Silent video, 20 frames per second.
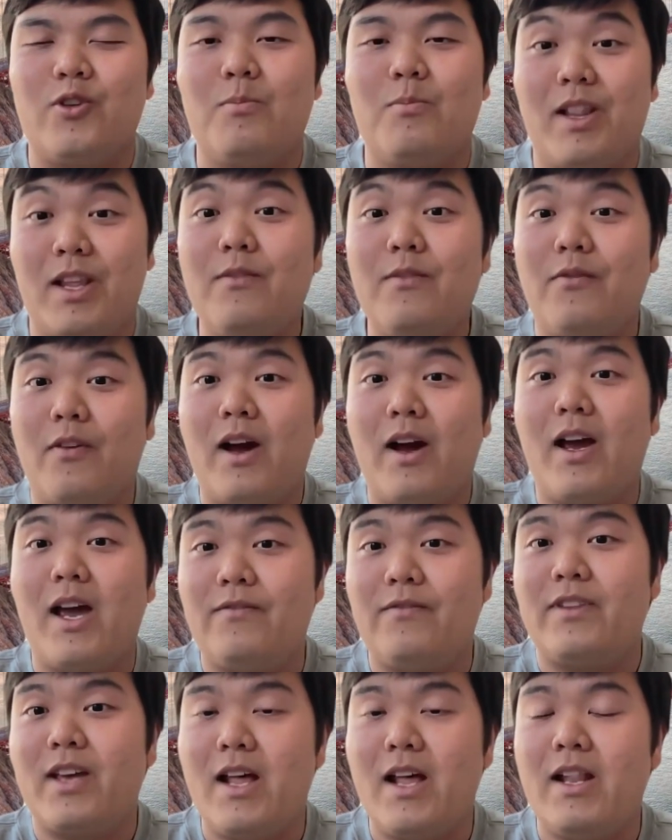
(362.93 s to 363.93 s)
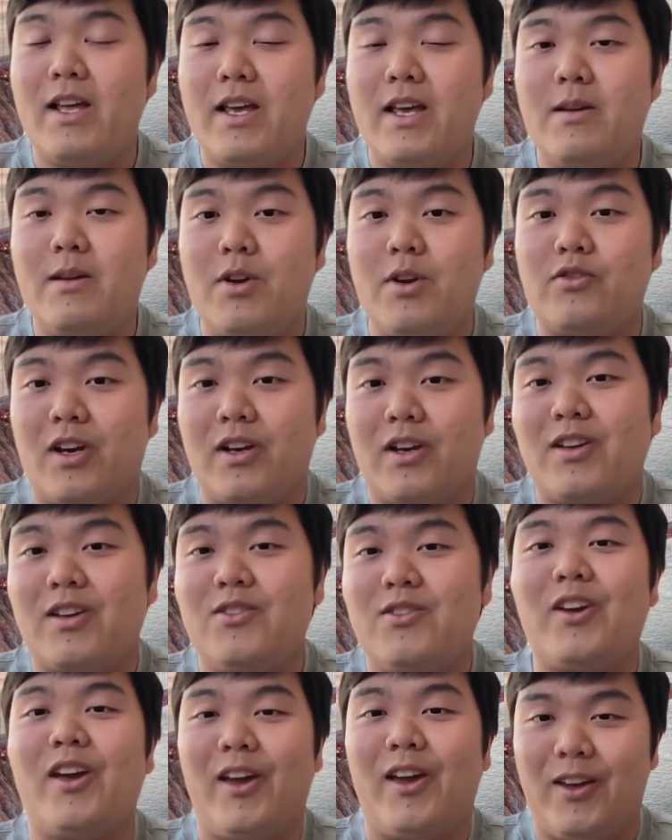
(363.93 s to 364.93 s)
you. But if I have that image, I can
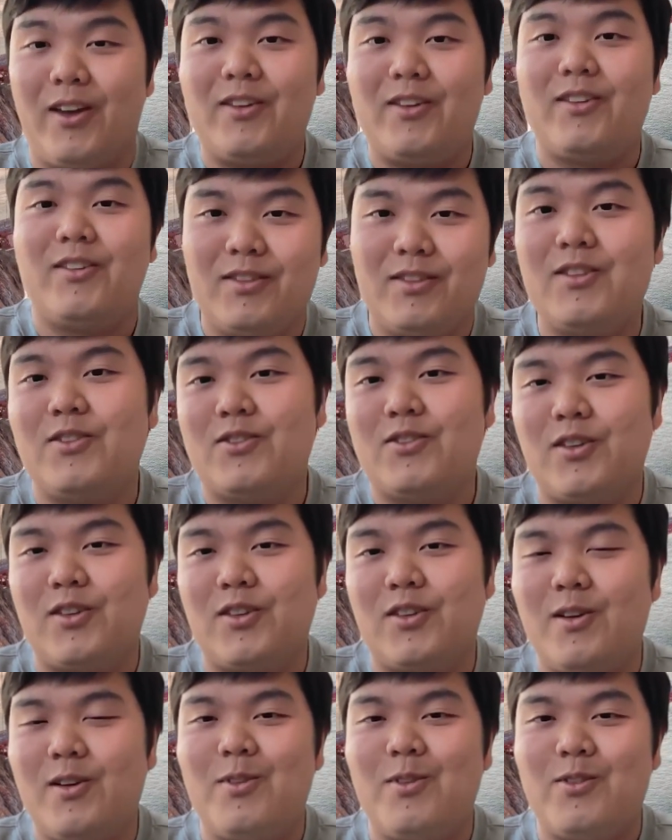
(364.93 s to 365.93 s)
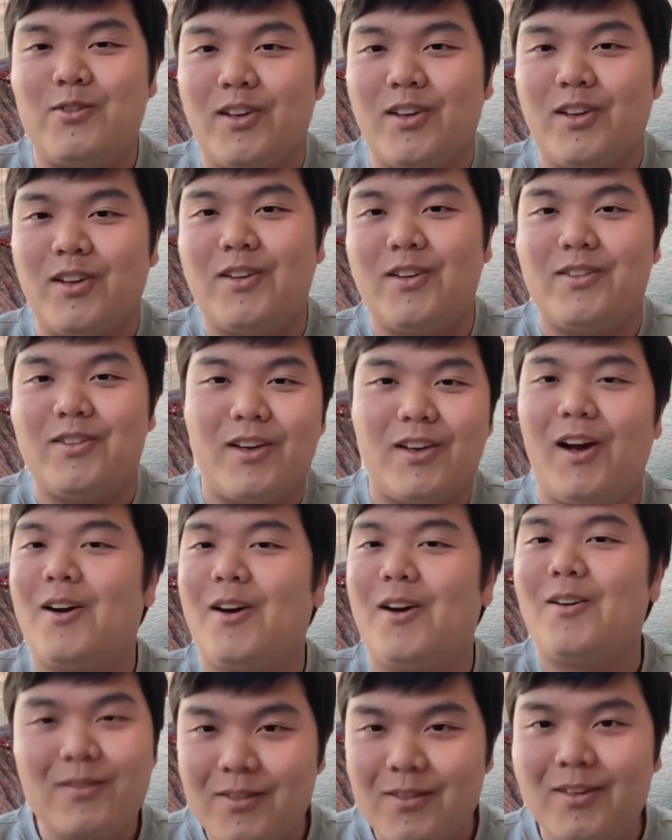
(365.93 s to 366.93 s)
say, hey, this is the image. And then,
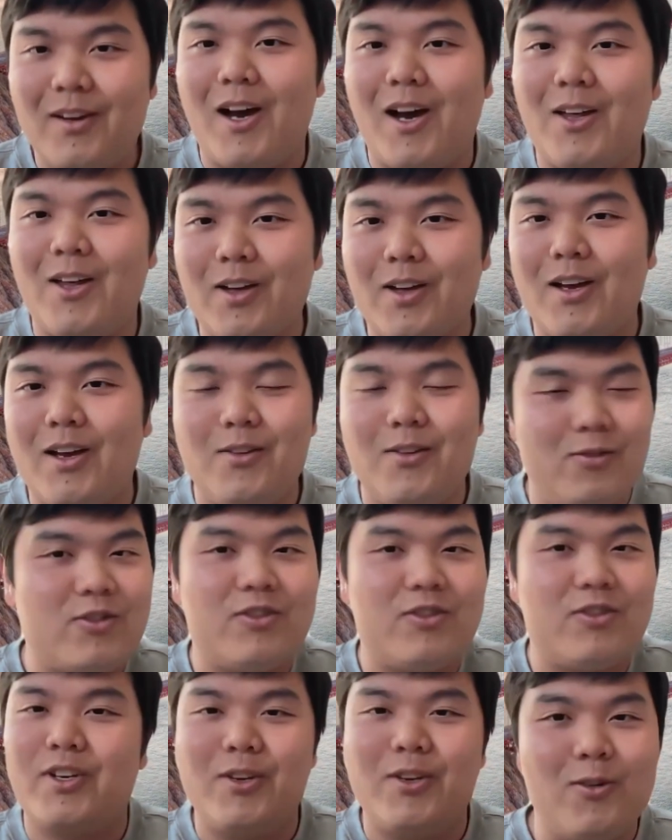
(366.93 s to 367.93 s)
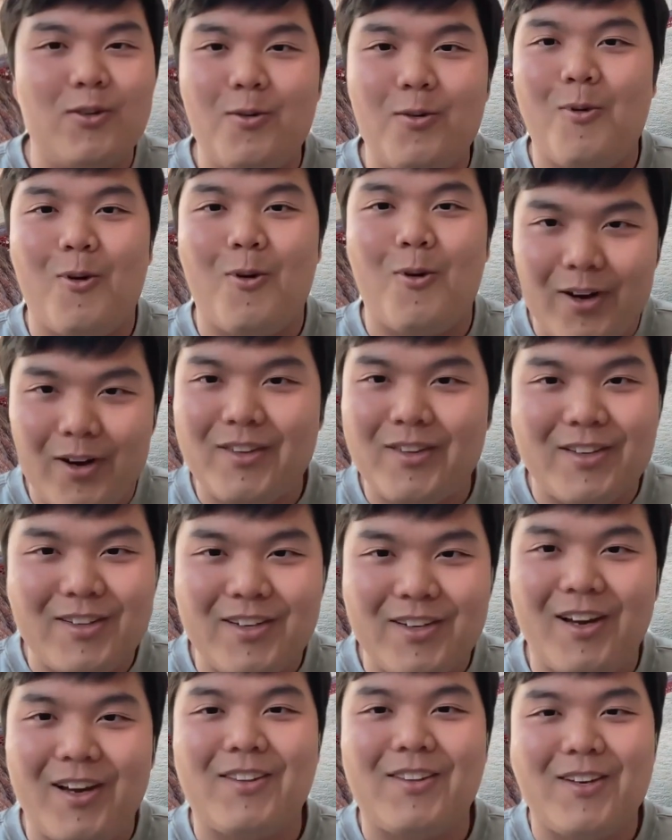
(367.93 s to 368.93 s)
yeah, I don't say no more. And then,
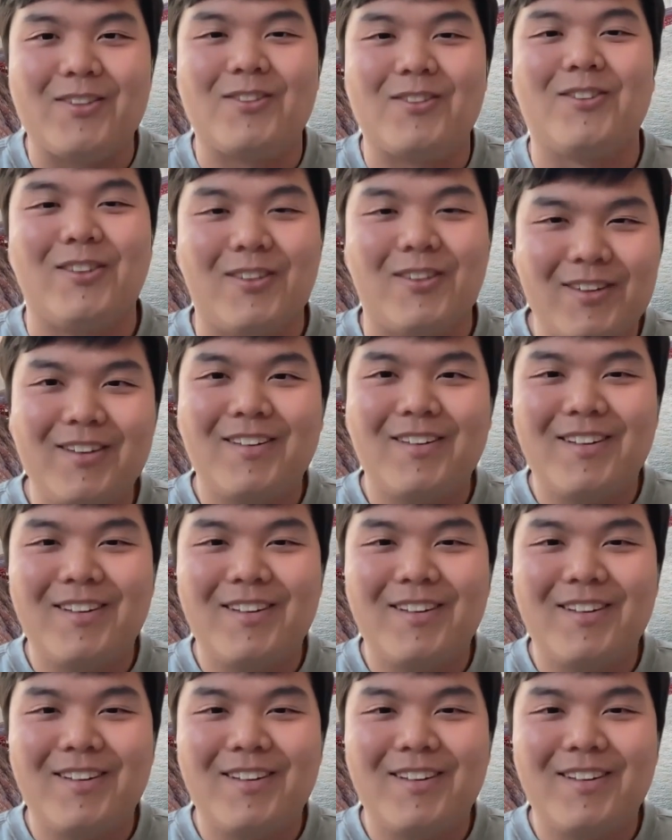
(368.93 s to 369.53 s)
yeah, that's it.